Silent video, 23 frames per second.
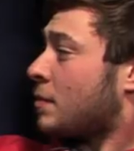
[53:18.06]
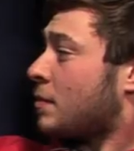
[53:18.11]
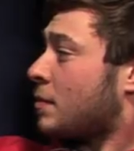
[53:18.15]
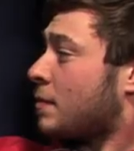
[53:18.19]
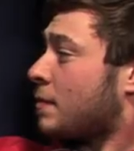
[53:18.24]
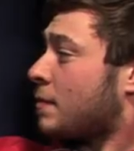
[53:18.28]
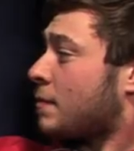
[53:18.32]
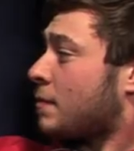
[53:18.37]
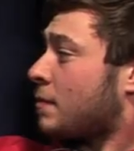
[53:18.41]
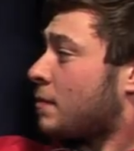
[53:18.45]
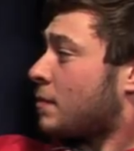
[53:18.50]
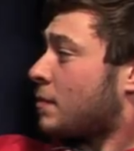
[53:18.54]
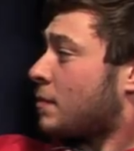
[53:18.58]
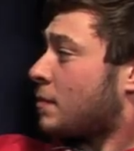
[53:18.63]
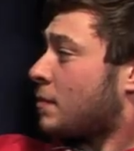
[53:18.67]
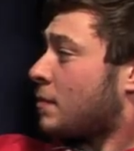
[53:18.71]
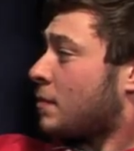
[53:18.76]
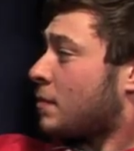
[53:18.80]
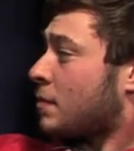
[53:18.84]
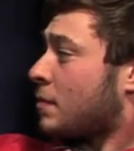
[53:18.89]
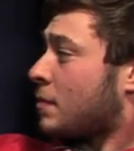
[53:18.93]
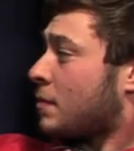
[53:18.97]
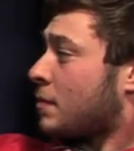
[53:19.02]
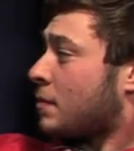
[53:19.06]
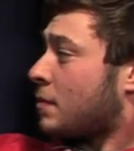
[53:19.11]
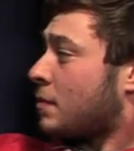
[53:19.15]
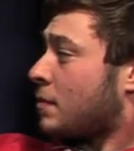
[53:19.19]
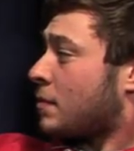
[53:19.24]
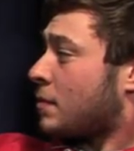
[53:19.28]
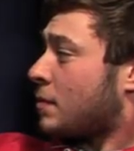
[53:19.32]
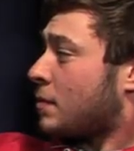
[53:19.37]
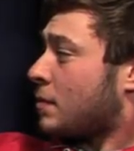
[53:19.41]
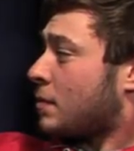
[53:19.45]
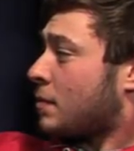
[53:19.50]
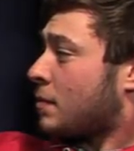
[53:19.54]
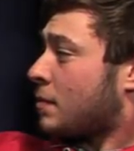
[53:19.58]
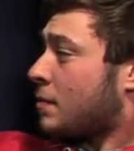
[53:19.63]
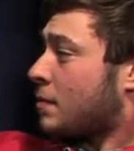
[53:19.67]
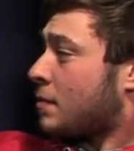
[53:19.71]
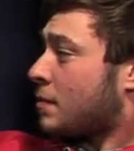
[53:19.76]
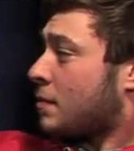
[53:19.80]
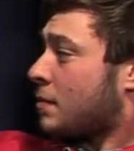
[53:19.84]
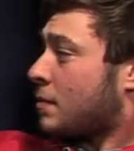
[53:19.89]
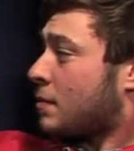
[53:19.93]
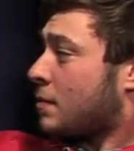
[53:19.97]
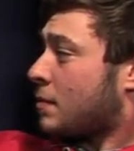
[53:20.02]

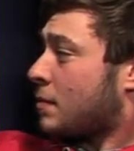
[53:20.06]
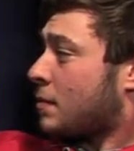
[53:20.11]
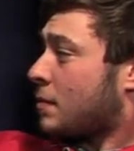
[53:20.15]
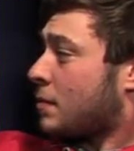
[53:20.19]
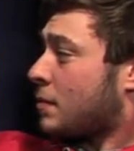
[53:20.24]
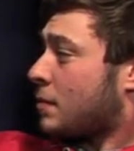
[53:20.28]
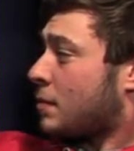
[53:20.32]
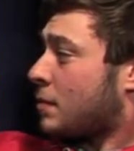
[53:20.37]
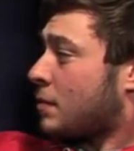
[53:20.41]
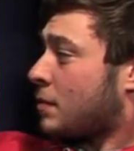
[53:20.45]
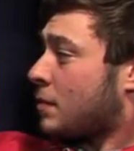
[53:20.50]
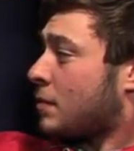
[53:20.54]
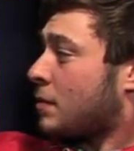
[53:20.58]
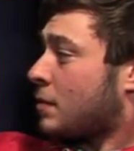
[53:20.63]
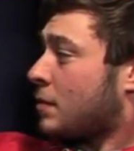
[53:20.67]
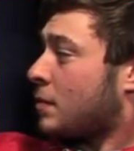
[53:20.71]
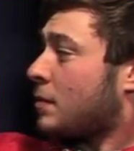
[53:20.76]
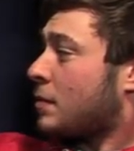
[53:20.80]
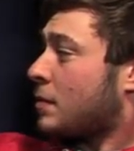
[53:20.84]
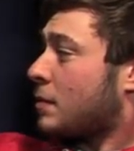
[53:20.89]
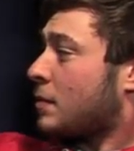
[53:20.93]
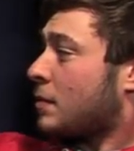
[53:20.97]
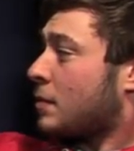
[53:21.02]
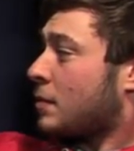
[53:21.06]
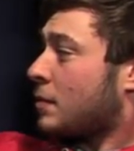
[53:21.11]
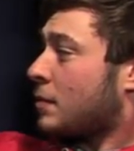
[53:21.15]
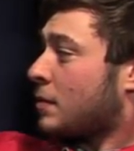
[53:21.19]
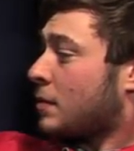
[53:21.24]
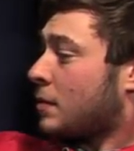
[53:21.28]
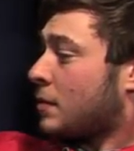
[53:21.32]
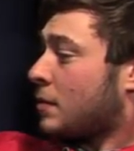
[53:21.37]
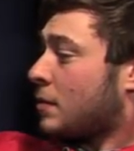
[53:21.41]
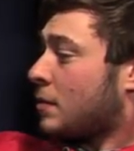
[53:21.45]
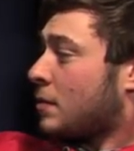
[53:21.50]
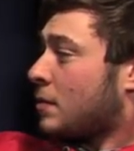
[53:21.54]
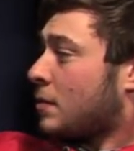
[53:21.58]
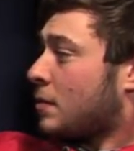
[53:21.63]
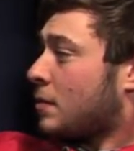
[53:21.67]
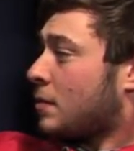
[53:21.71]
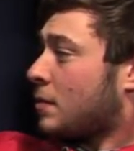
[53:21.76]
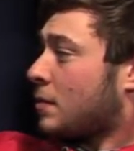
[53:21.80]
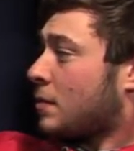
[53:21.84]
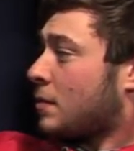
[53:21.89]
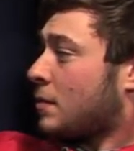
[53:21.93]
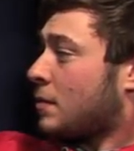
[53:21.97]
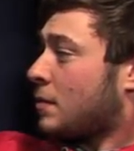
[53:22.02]

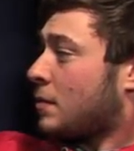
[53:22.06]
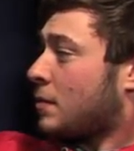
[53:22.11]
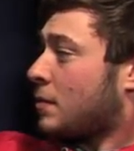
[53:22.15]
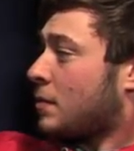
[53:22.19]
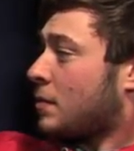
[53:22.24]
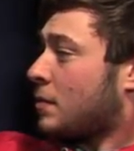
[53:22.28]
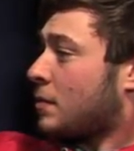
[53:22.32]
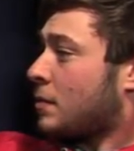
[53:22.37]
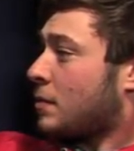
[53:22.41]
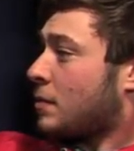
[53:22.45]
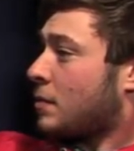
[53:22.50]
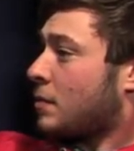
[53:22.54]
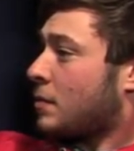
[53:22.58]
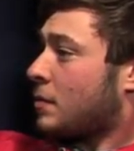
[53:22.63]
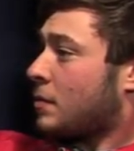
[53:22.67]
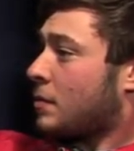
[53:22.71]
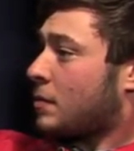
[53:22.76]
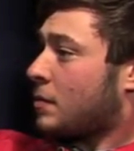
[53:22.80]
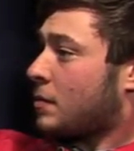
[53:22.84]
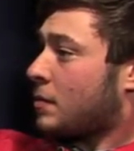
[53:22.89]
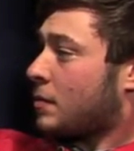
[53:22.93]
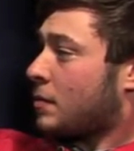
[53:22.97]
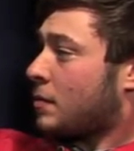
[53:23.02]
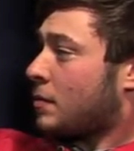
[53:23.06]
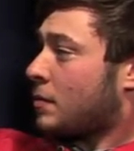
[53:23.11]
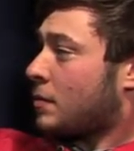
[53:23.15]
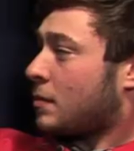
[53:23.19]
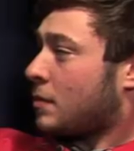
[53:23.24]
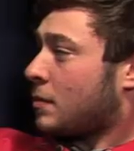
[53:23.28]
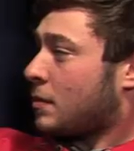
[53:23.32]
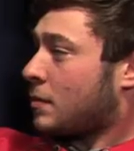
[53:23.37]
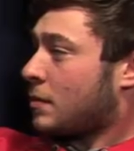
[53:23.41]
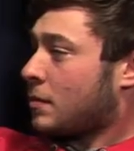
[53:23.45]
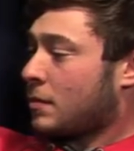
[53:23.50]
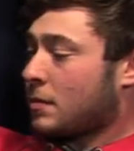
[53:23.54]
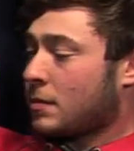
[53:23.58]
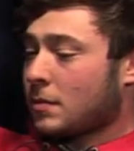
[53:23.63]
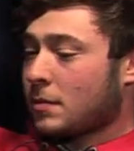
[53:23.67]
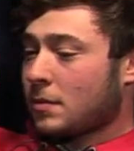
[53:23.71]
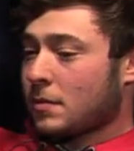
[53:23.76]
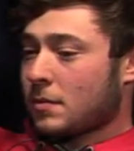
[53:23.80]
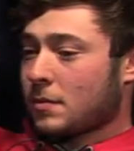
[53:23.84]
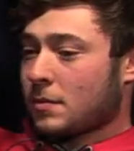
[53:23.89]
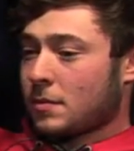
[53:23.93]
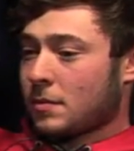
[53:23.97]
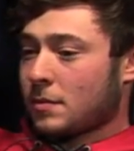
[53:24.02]

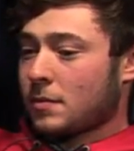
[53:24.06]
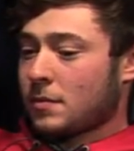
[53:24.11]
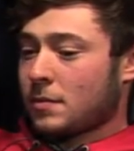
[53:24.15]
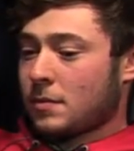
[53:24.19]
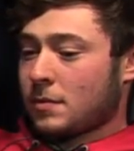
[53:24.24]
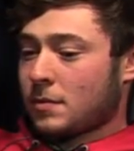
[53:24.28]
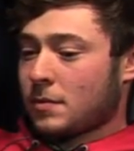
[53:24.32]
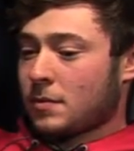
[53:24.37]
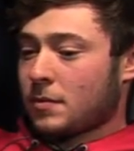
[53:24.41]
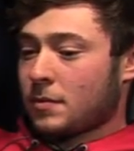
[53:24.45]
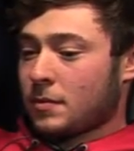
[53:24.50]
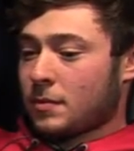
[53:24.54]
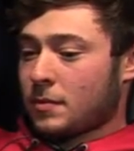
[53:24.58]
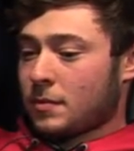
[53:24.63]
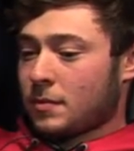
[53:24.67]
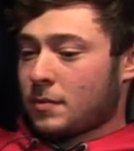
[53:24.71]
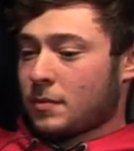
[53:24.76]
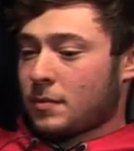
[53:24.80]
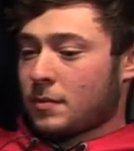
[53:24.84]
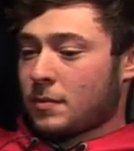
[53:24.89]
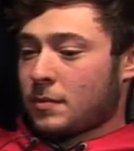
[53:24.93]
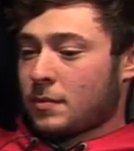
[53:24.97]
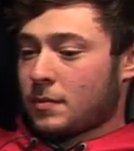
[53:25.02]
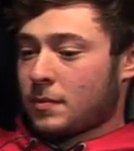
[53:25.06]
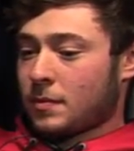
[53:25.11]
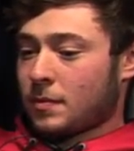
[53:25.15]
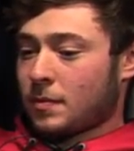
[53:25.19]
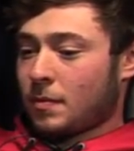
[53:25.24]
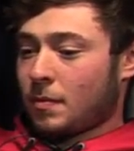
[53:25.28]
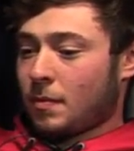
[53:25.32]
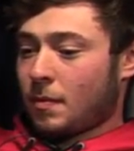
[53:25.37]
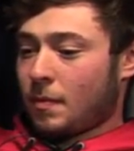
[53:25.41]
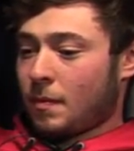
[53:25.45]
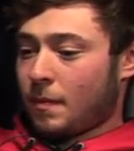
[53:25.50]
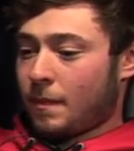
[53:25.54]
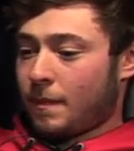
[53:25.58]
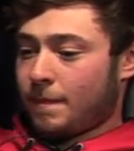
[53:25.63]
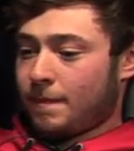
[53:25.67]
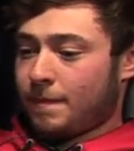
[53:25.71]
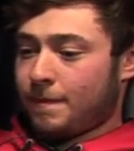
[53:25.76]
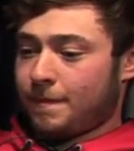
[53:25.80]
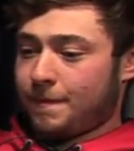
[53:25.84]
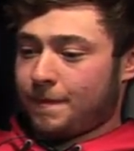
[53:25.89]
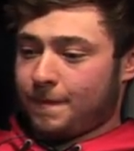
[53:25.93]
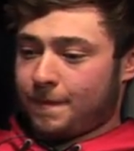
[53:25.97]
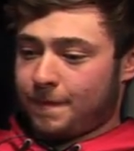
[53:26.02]
(not speaking)